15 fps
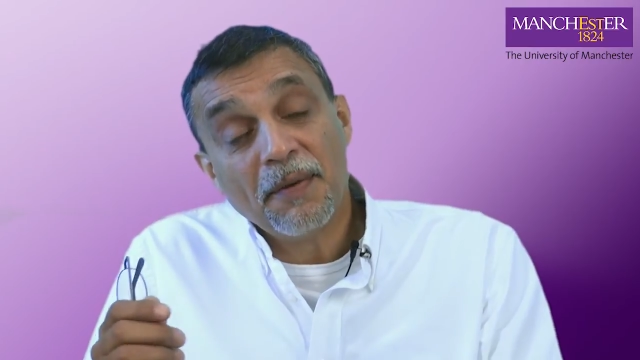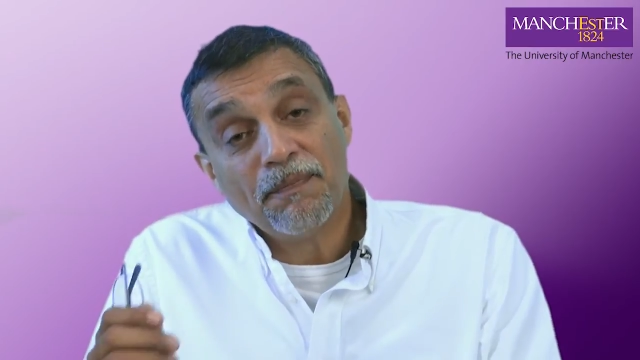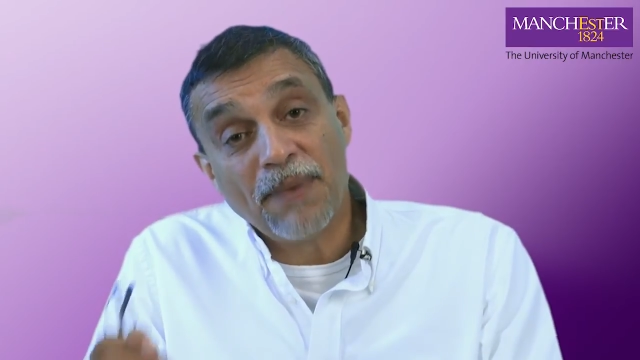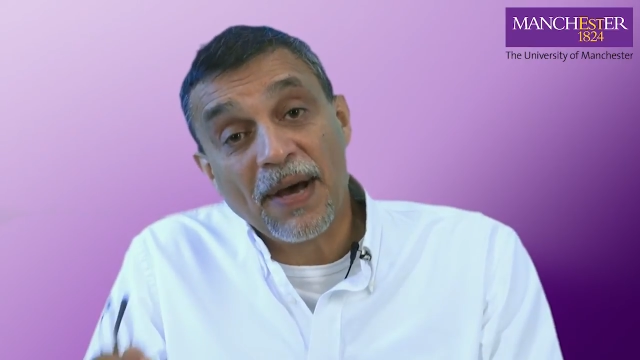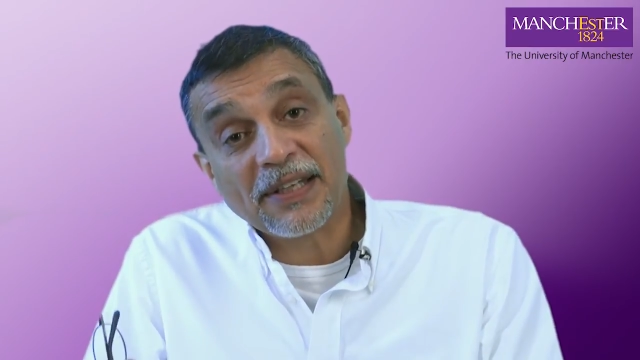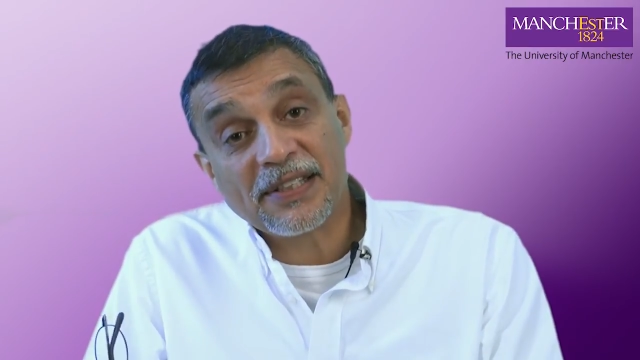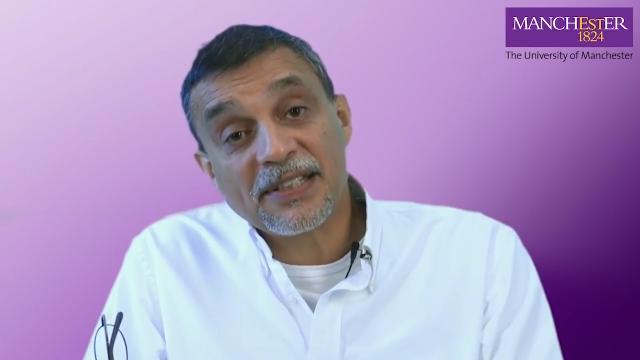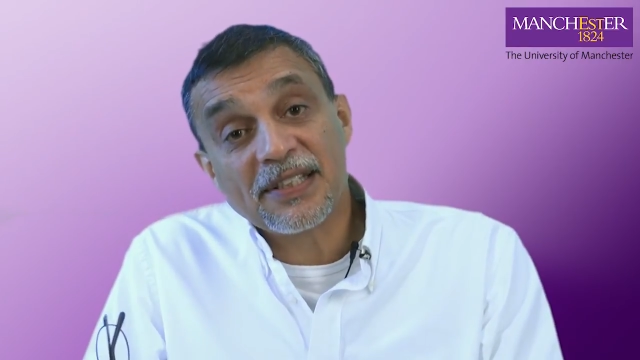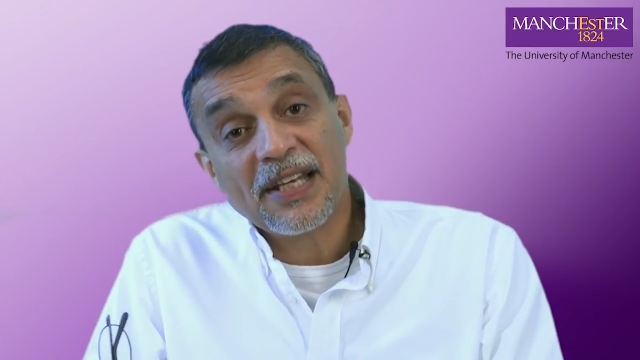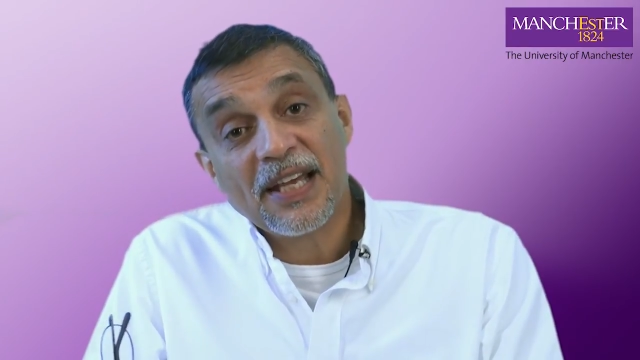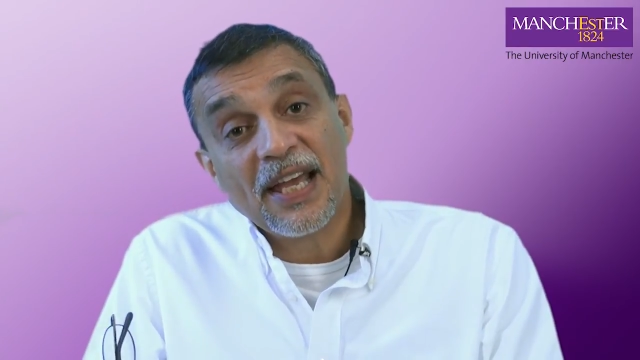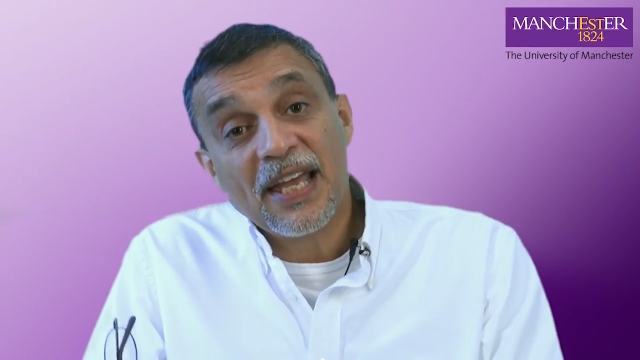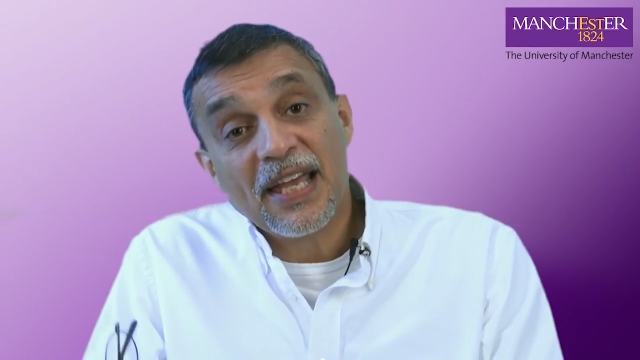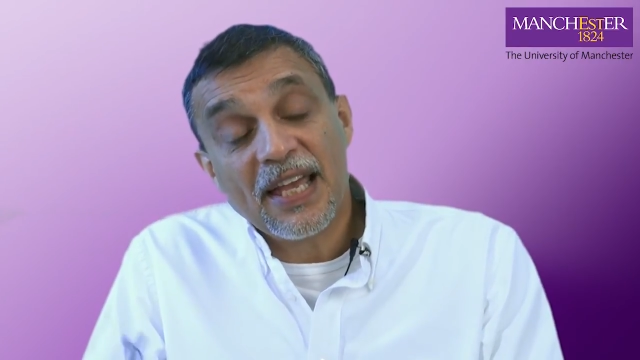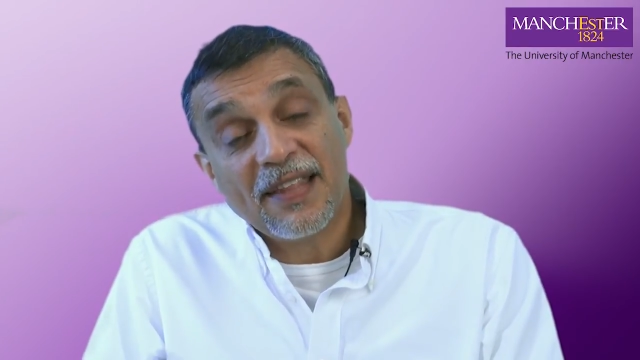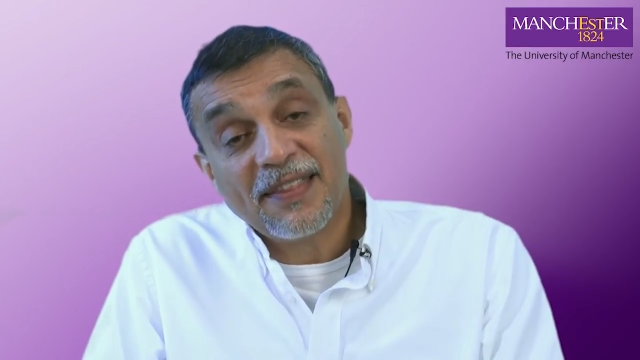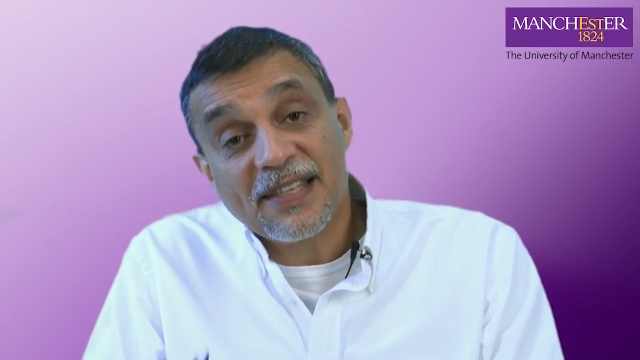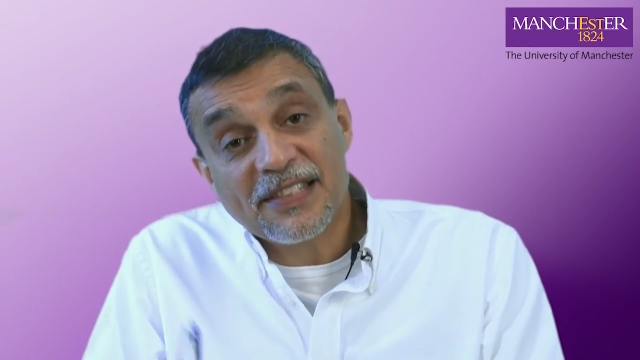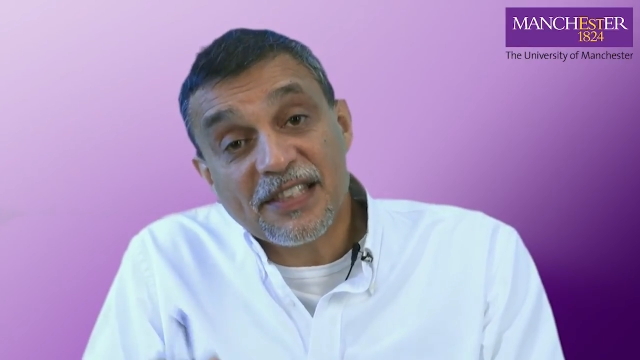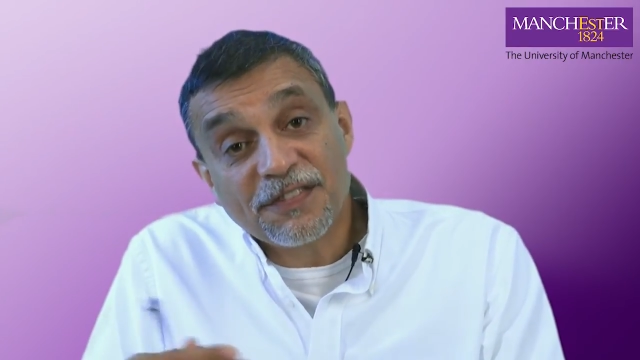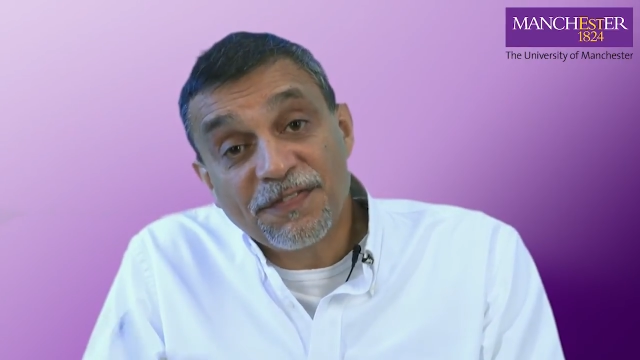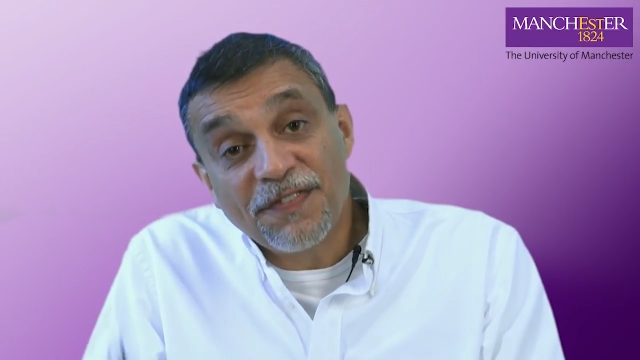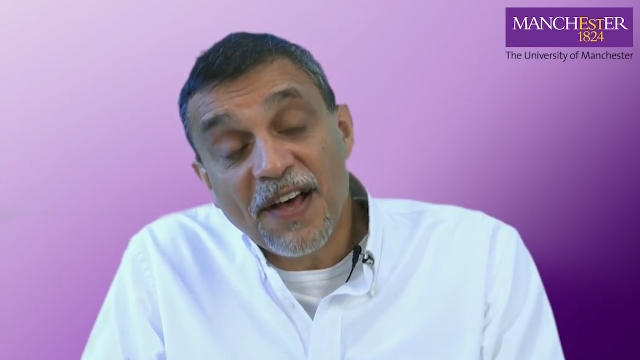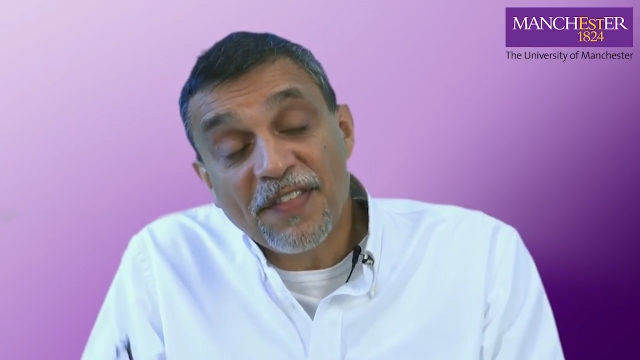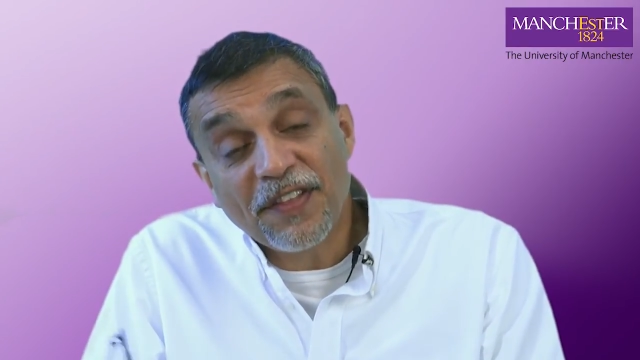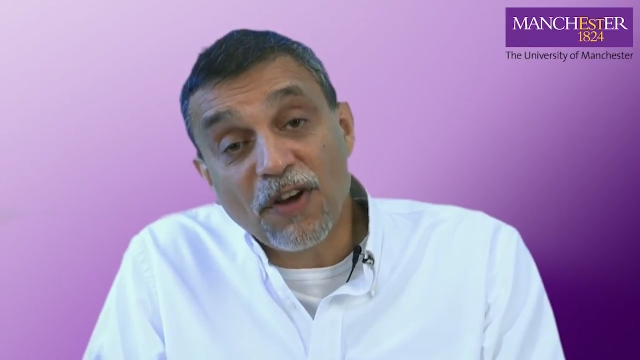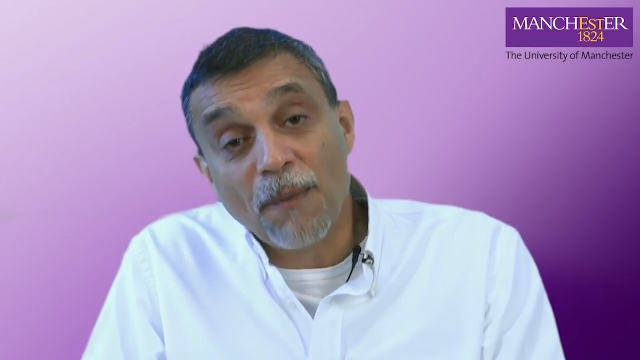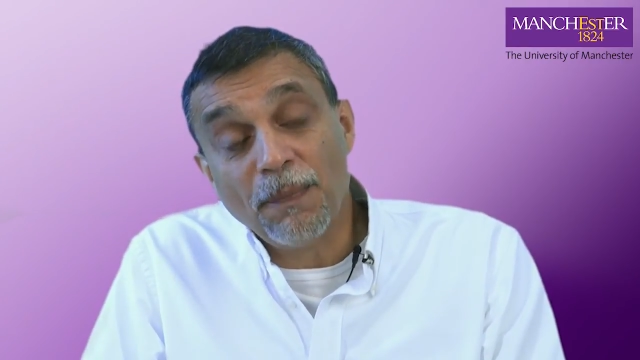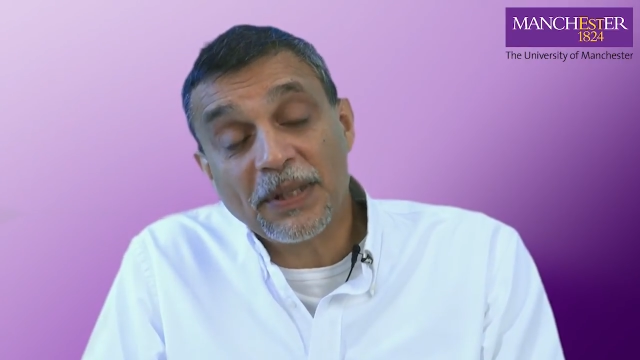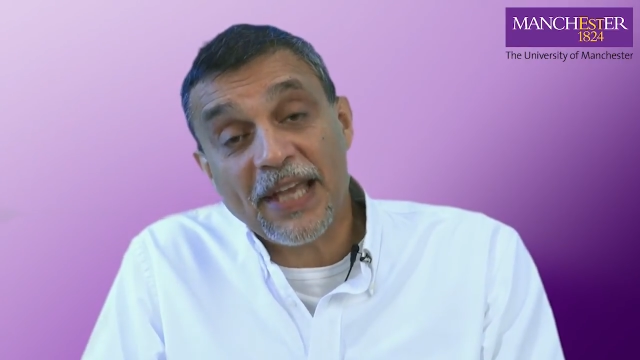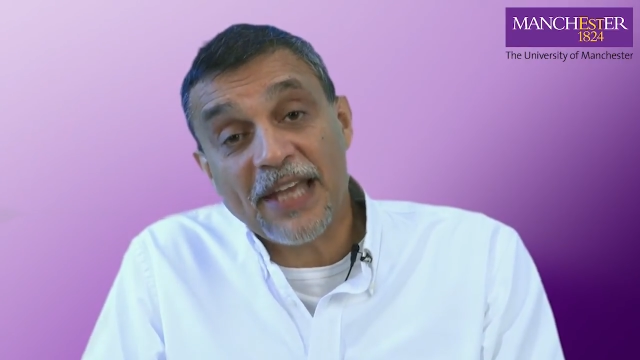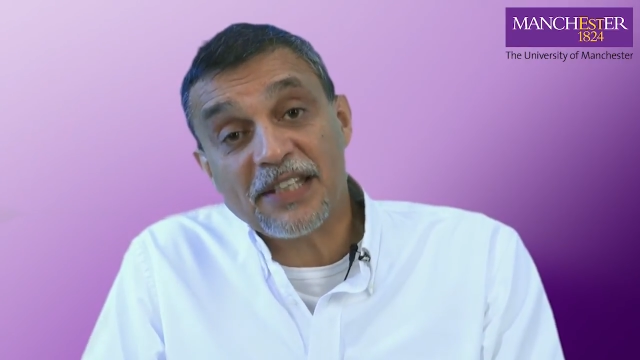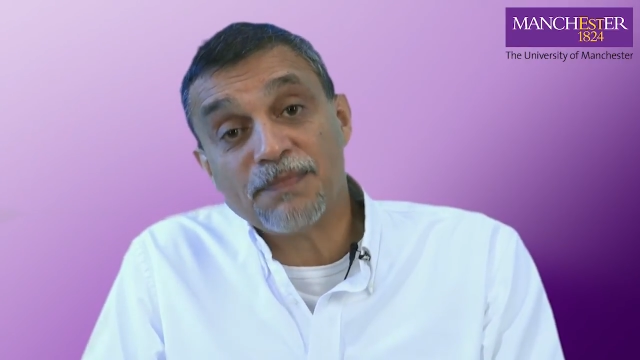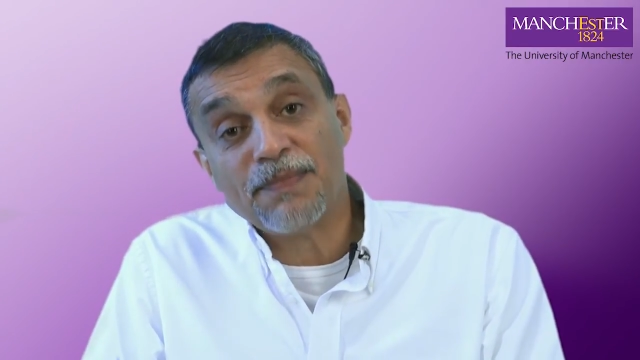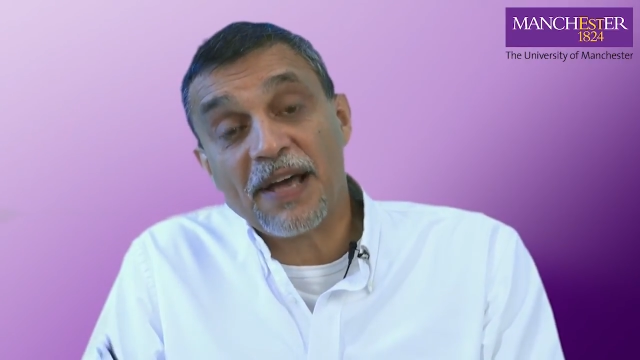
but this is further complicated